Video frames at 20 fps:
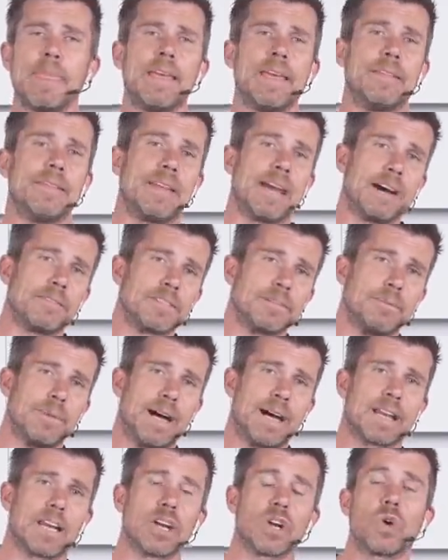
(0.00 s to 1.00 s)
In the
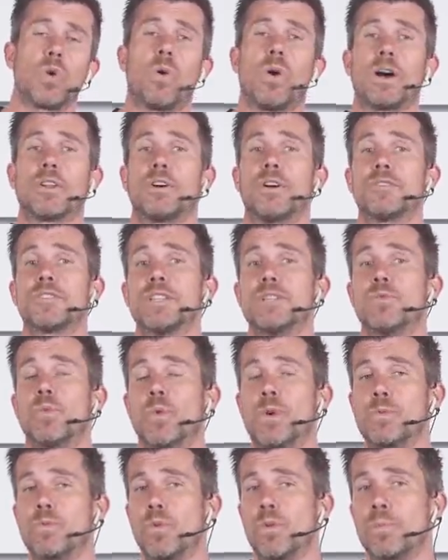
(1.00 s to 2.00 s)
aftermarket, quite often
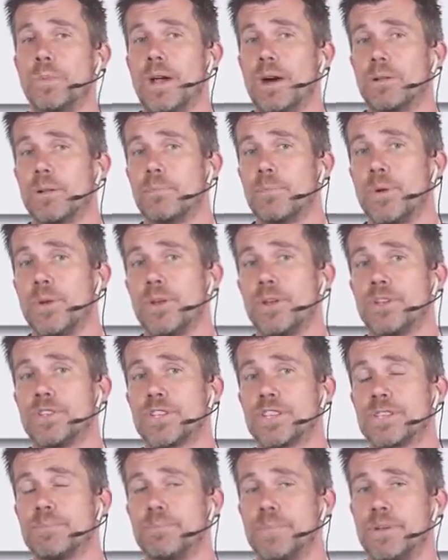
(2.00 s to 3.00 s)
we will be able to
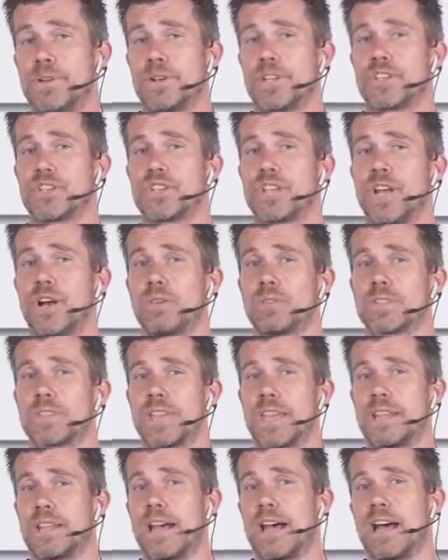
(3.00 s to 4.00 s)
purchase bearing shells
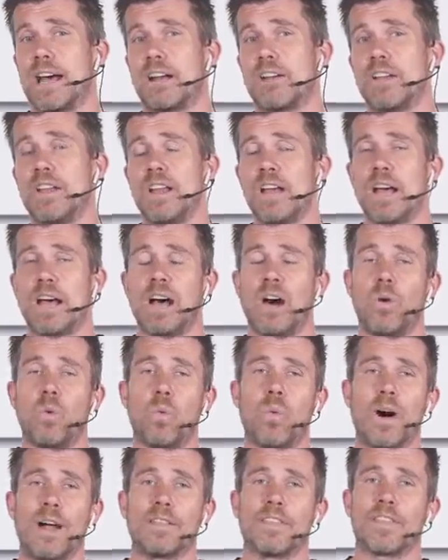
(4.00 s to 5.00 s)
that are
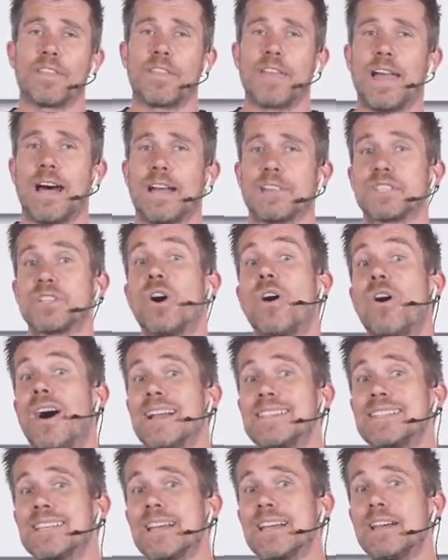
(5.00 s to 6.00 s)
1 thou
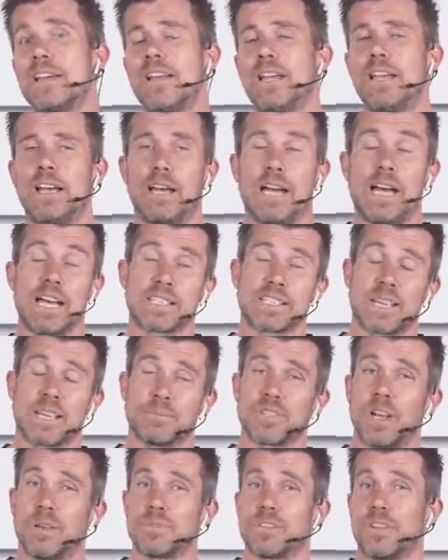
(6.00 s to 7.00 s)
tighter,
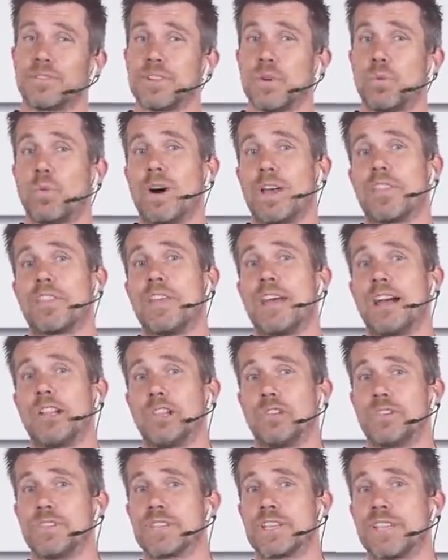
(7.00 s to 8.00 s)
sometimes often 1 thou
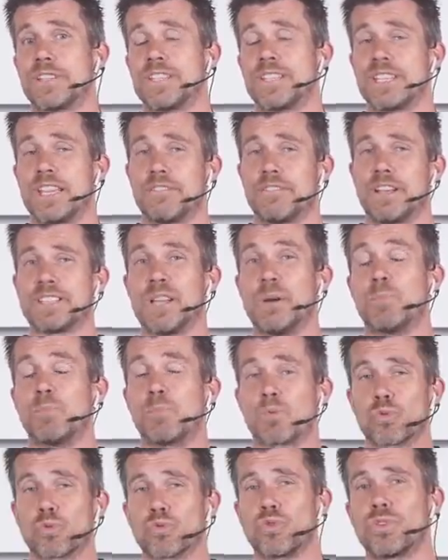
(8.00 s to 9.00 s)
looser, to give us a
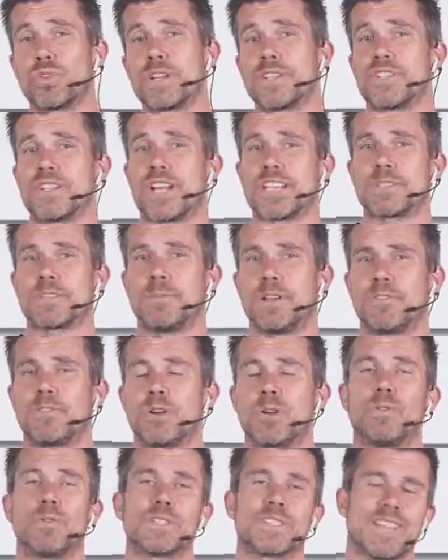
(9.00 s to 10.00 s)
broad adjustment. Of
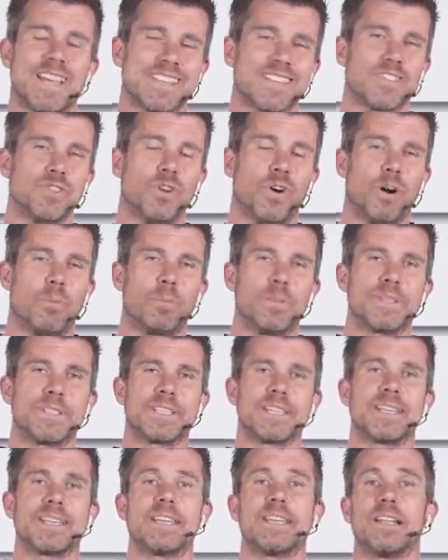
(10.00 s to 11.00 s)
course, that's not
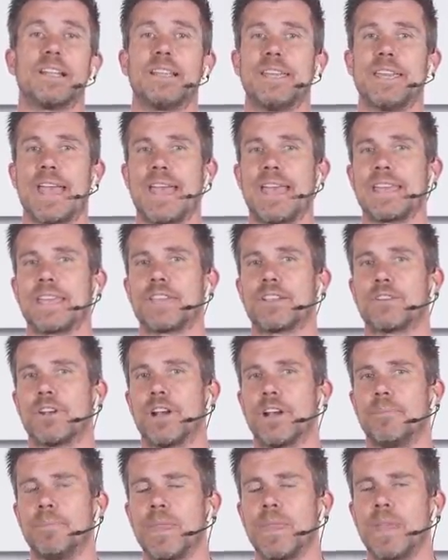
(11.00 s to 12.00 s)
particularly accurate.